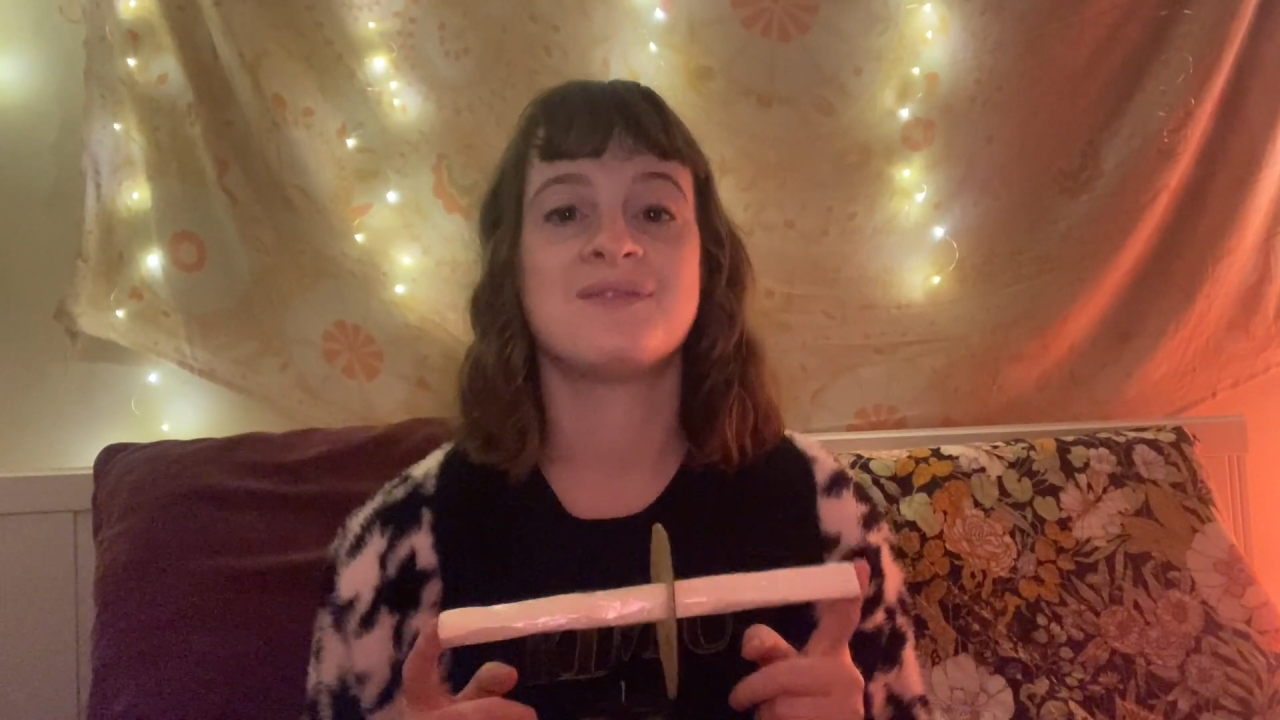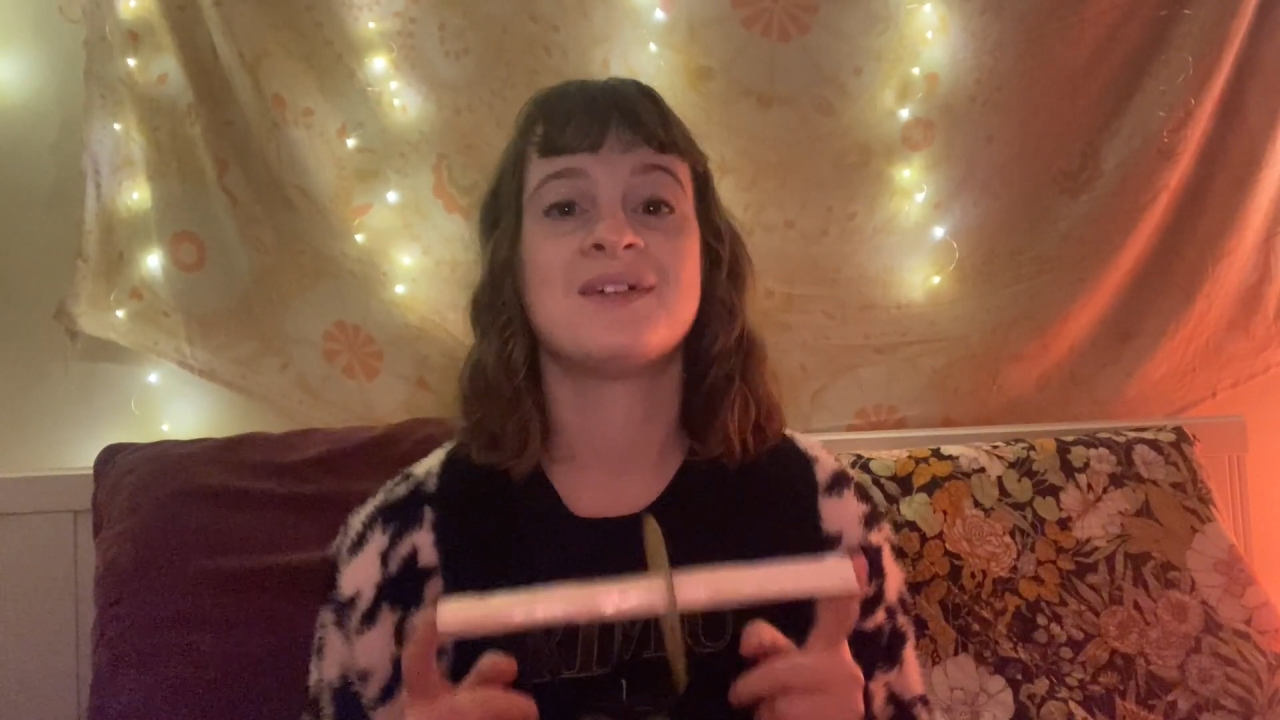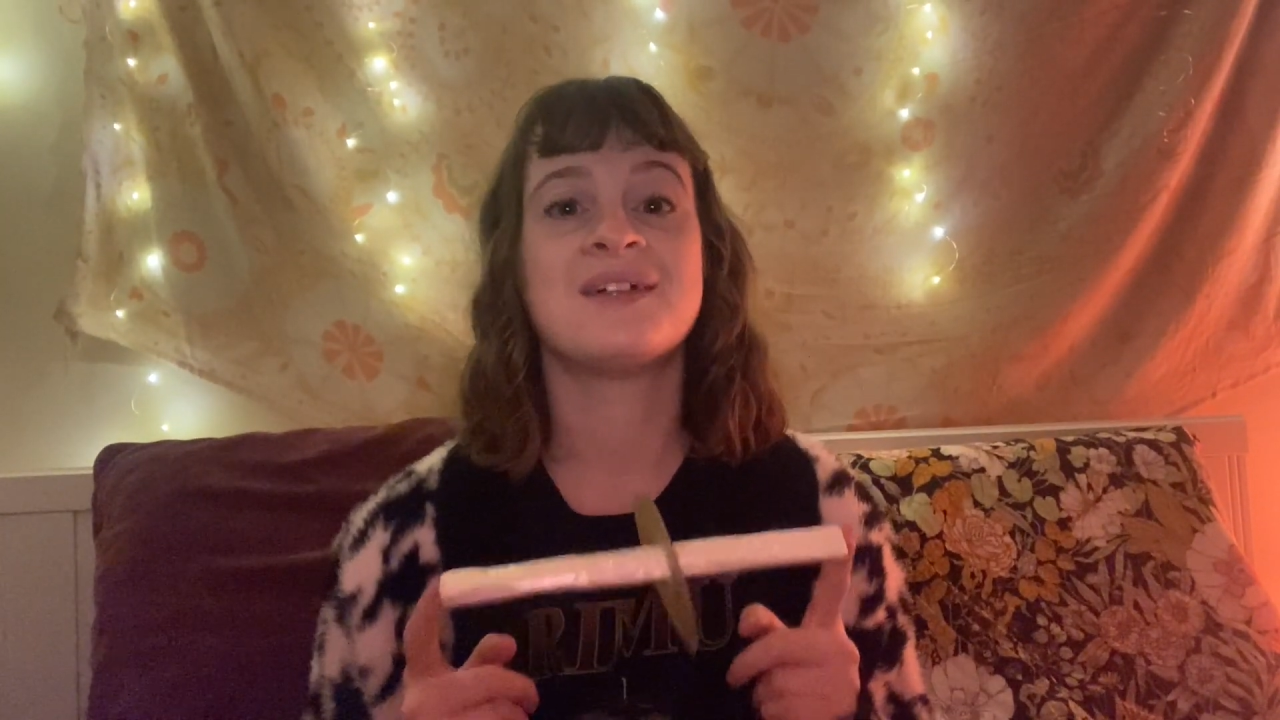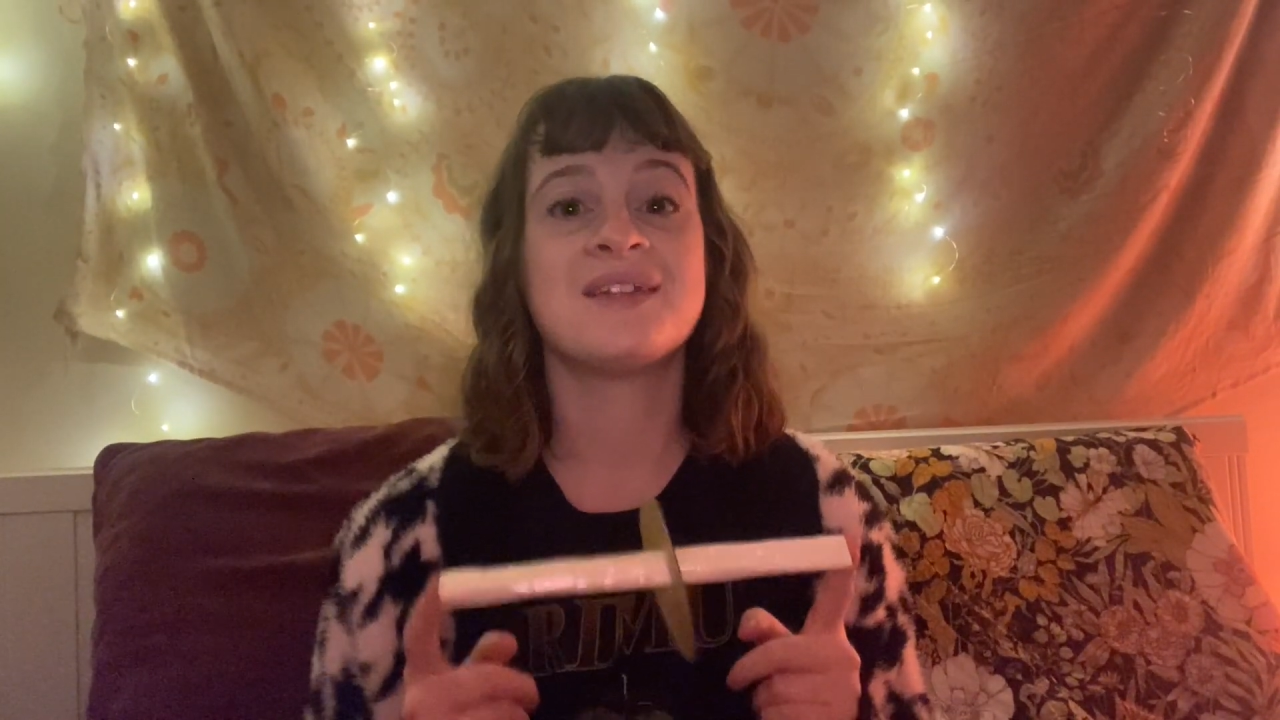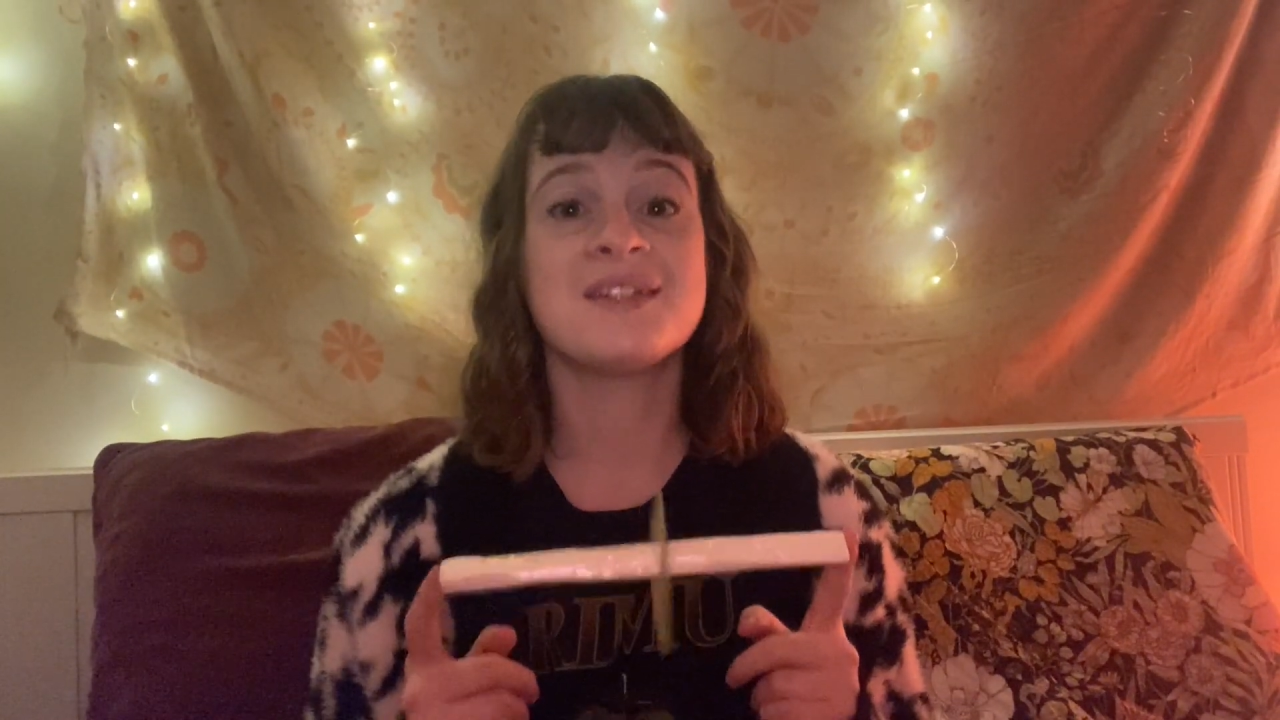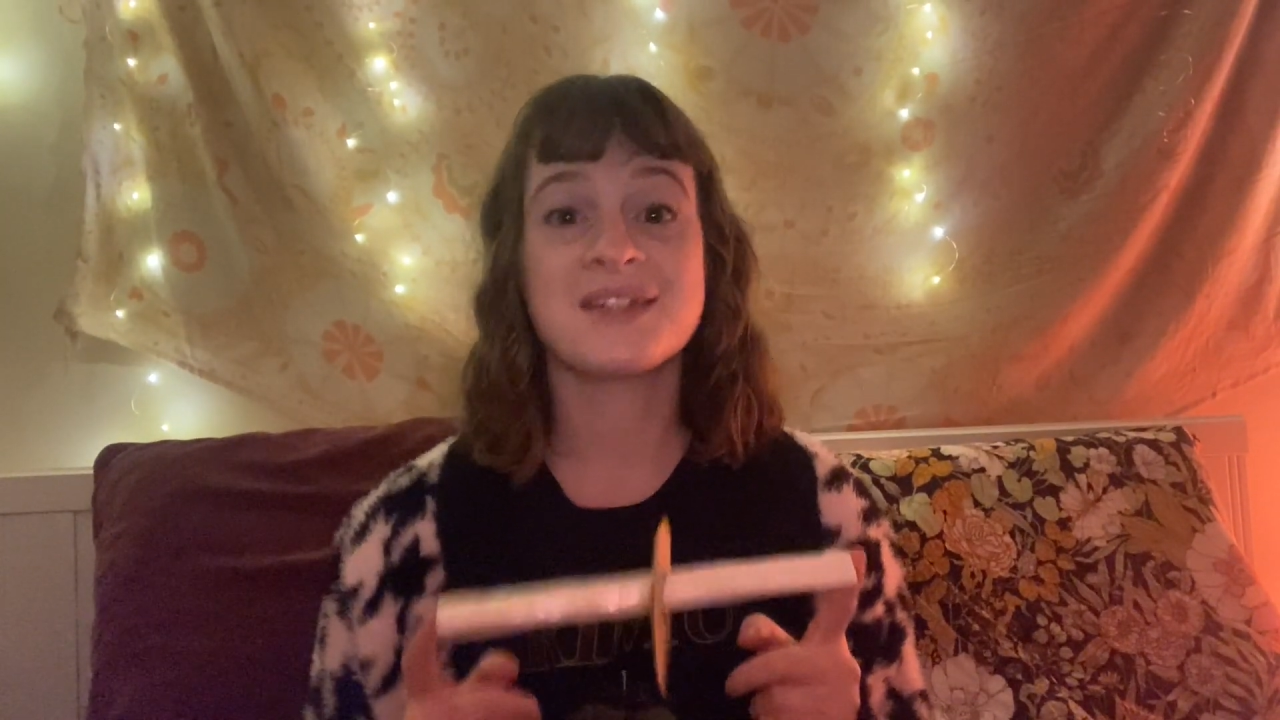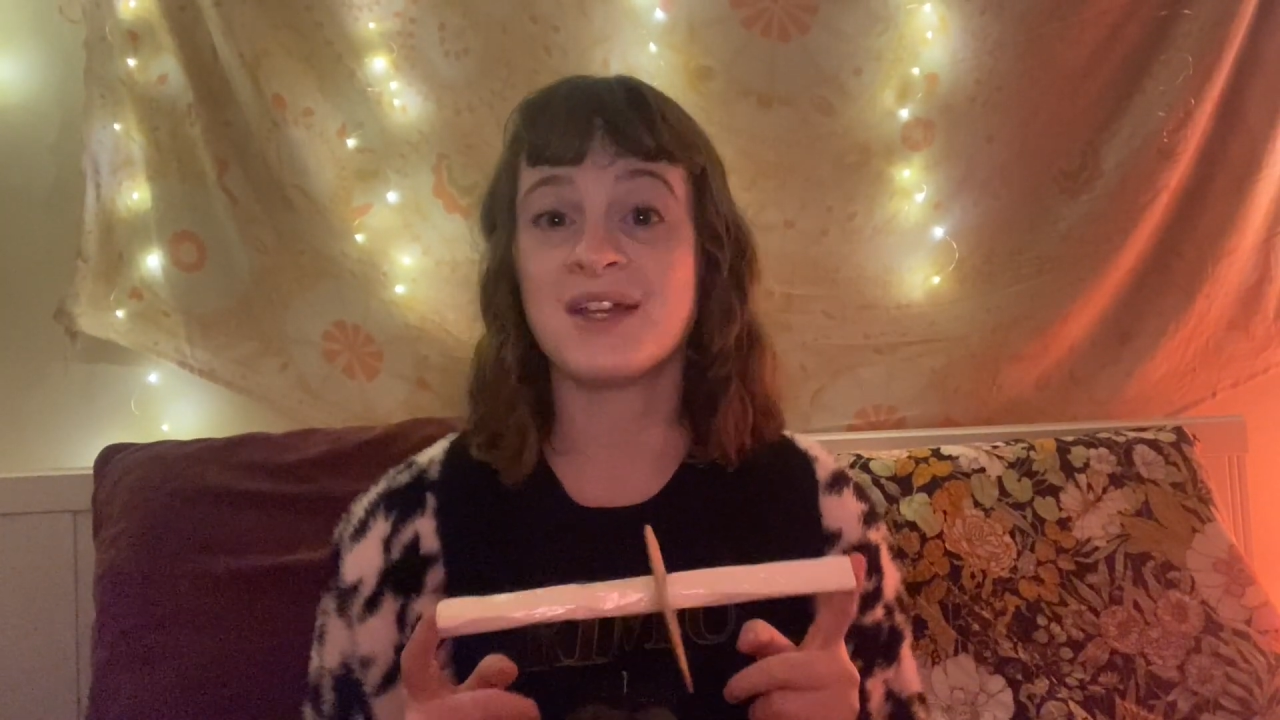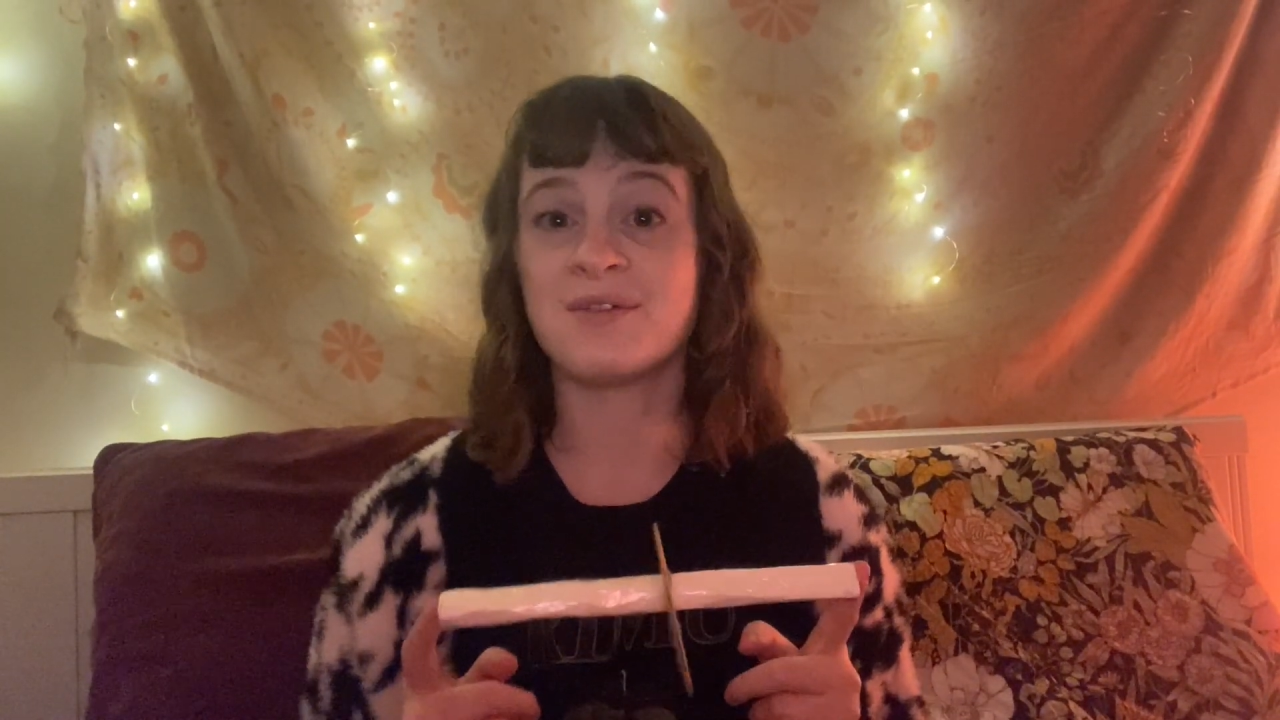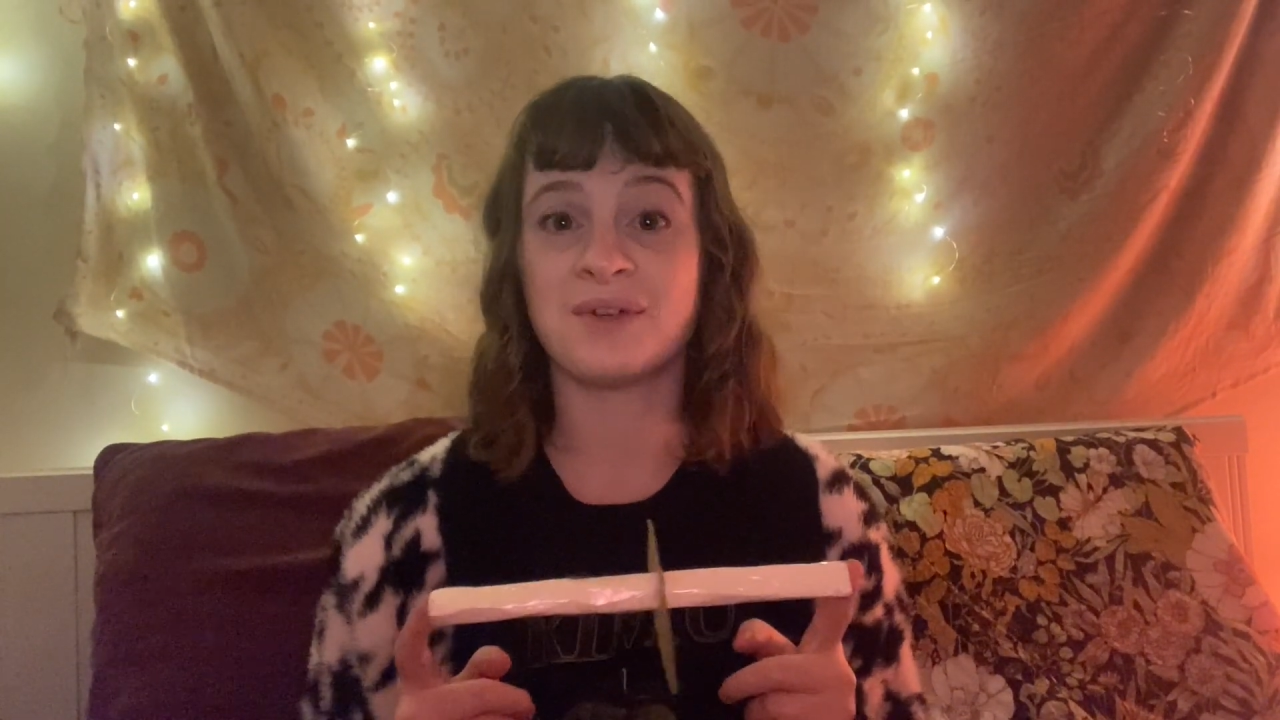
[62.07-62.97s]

Well, this kind of